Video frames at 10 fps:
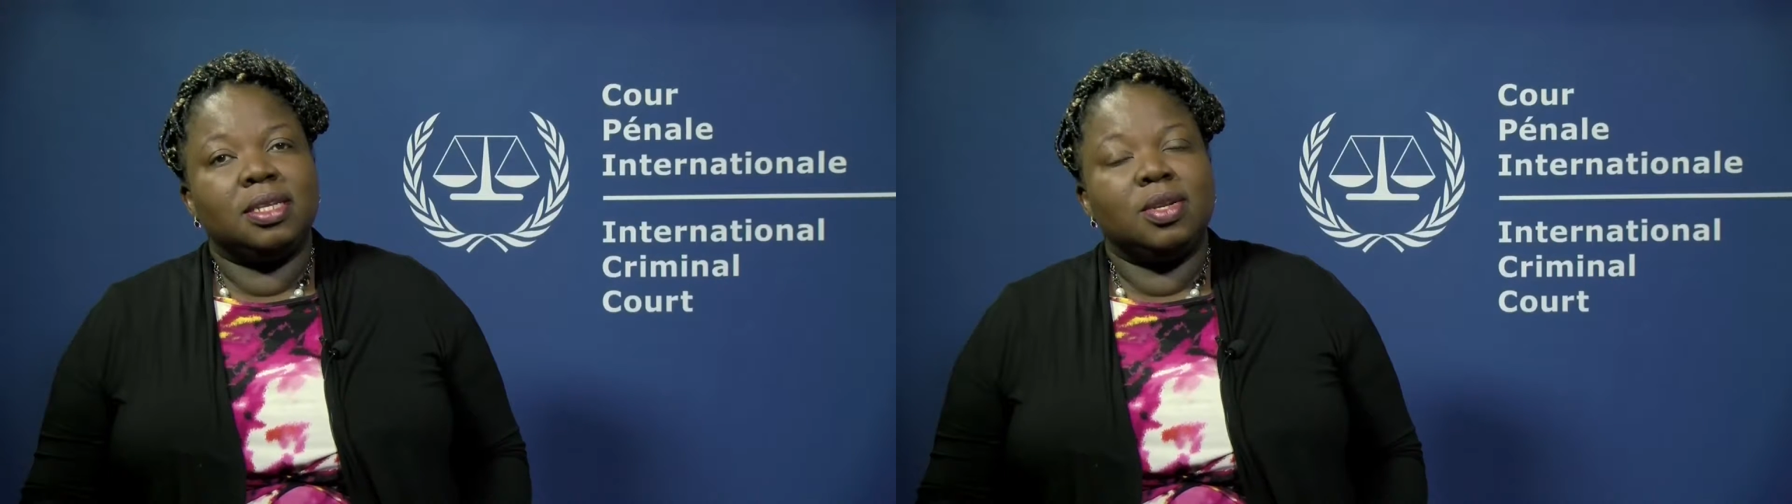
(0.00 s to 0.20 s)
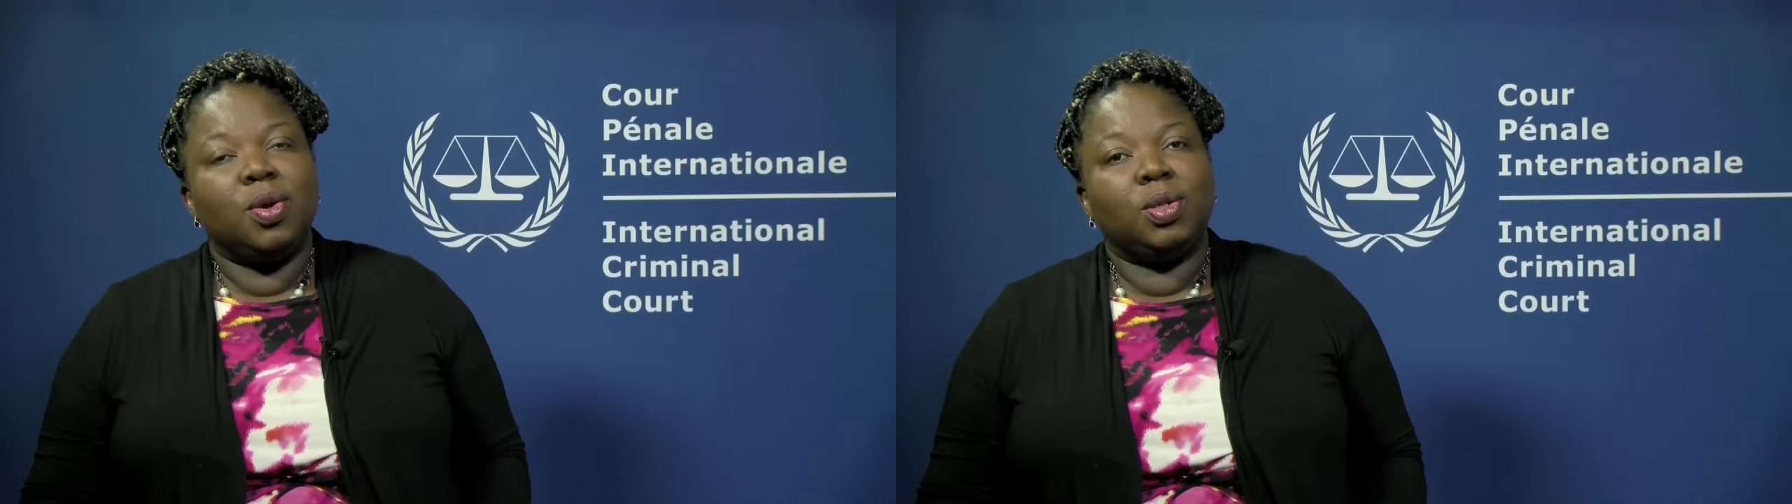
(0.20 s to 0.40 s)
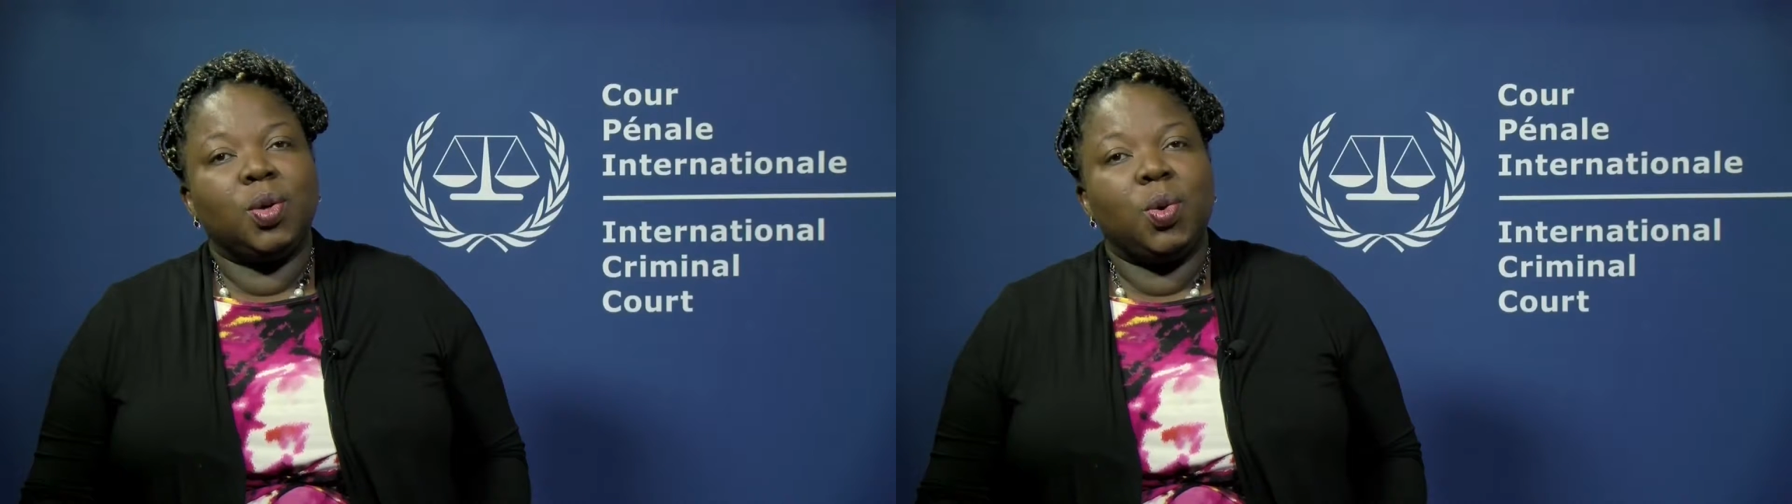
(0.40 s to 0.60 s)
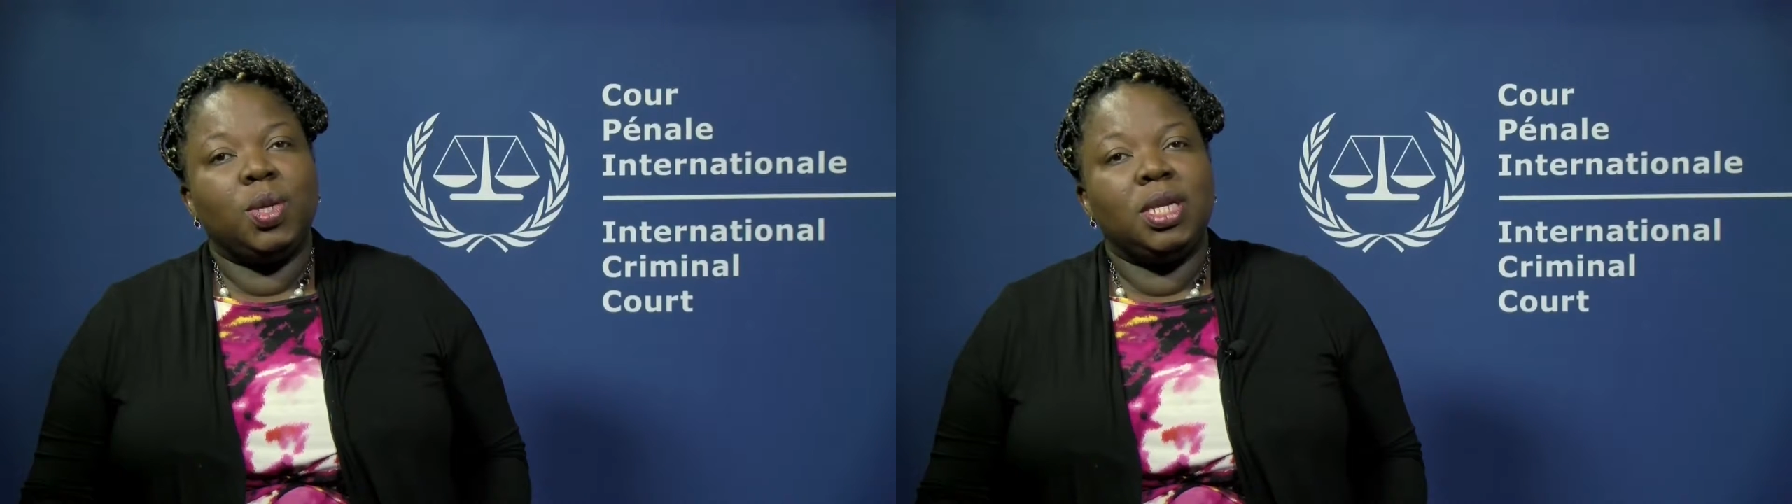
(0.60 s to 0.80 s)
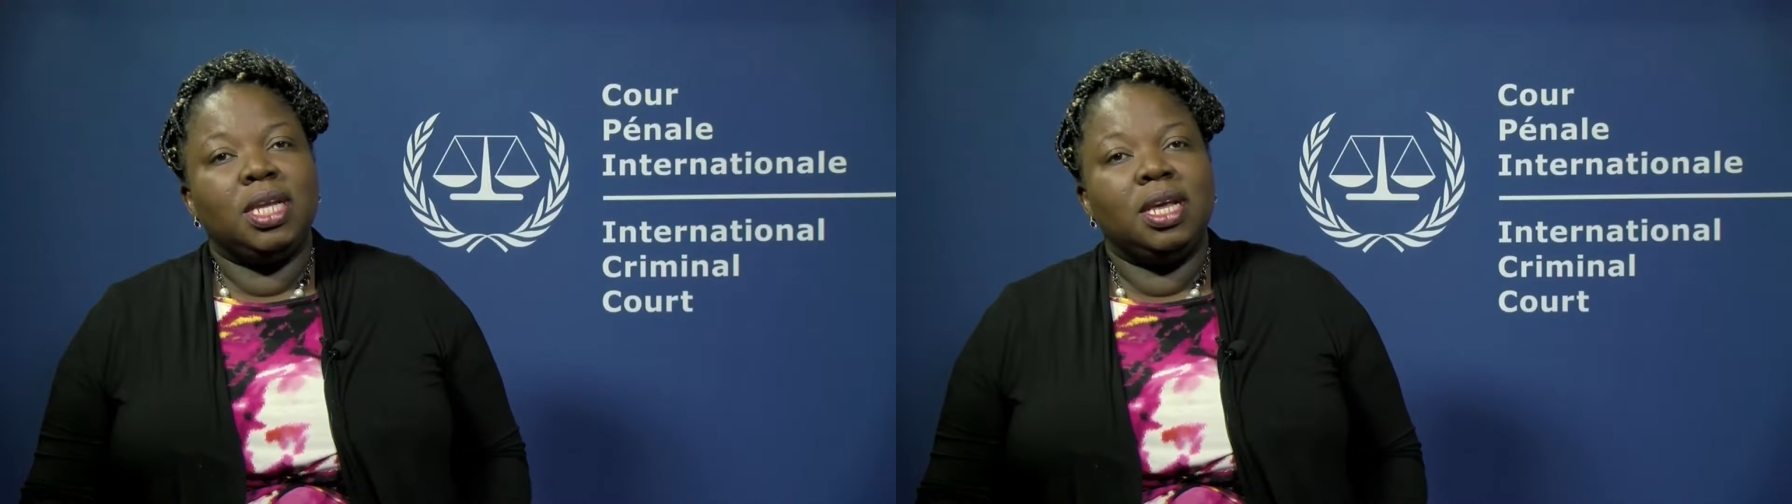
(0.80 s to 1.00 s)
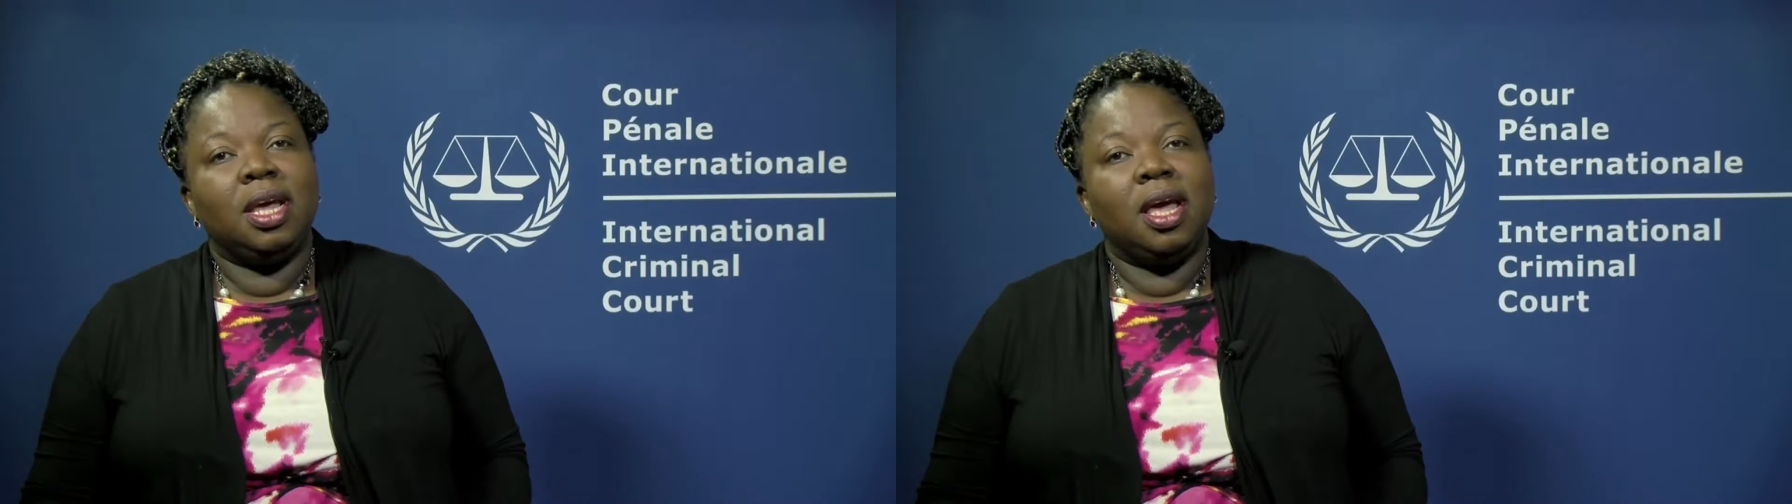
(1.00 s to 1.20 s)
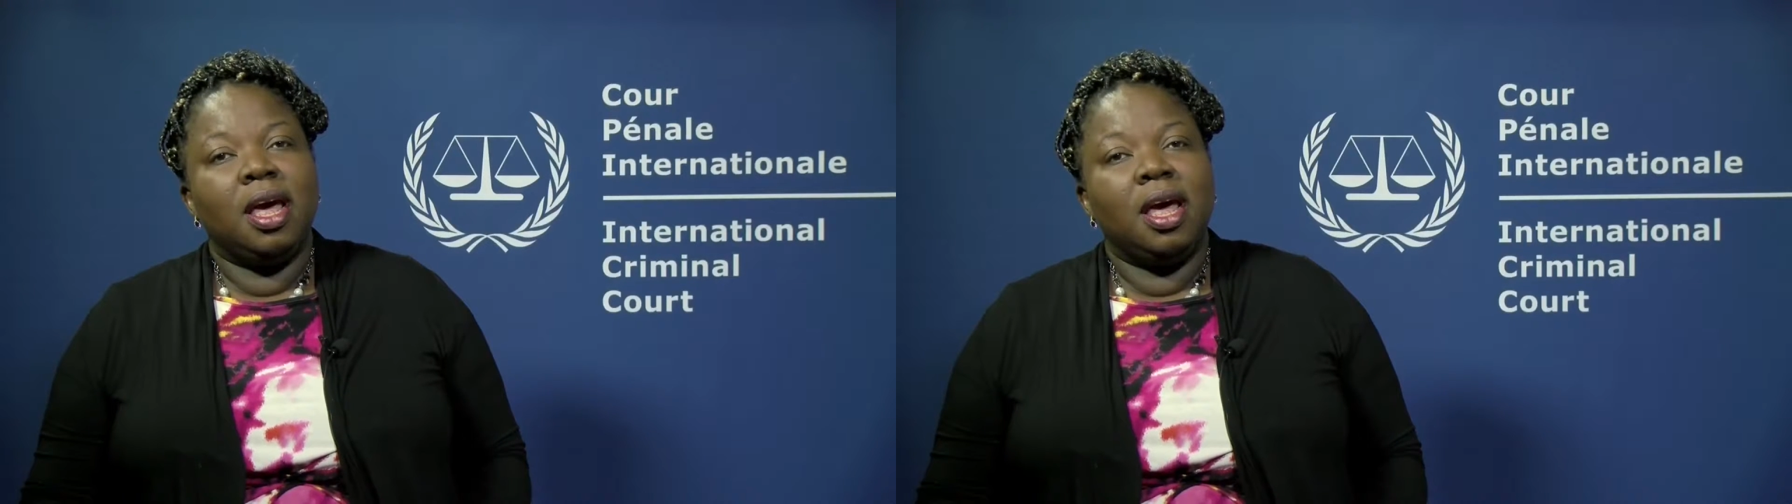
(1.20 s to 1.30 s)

not only